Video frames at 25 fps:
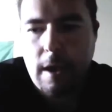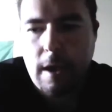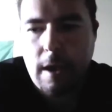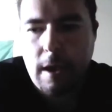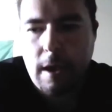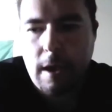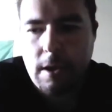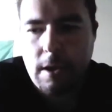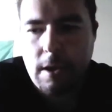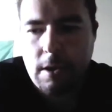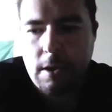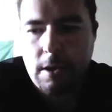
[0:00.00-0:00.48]

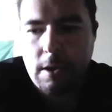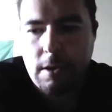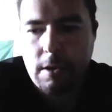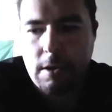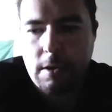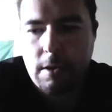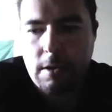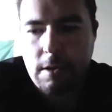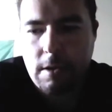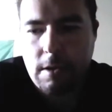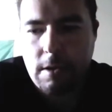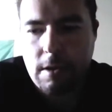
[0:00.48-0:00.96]
And
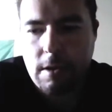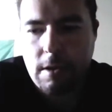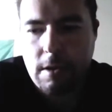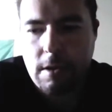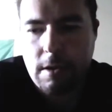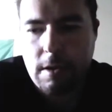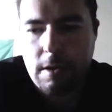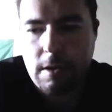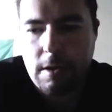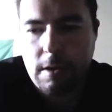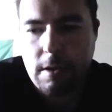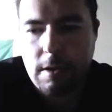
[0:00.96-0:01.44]

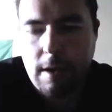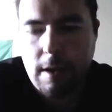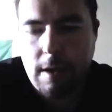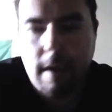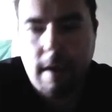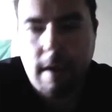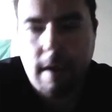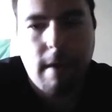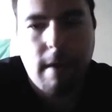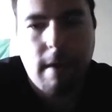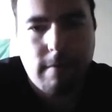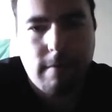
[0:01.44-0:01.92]

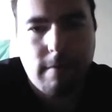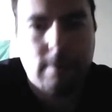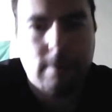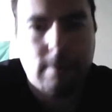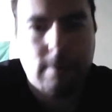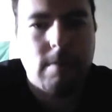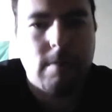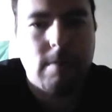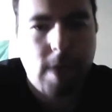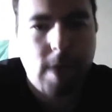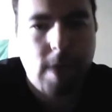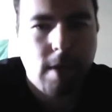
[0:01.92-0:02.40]
I
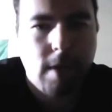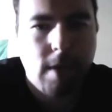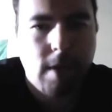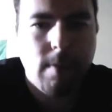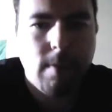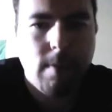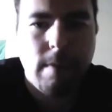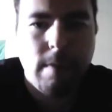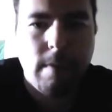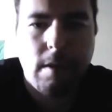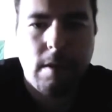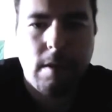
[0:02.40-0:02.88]
offered to
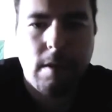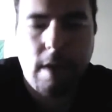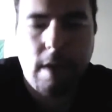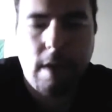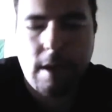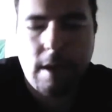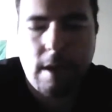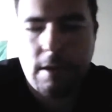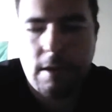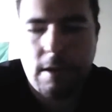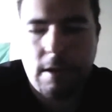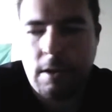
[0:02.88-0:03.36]
help,
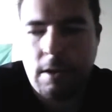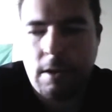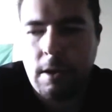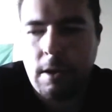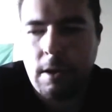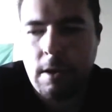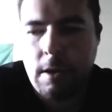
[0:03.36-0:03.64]
and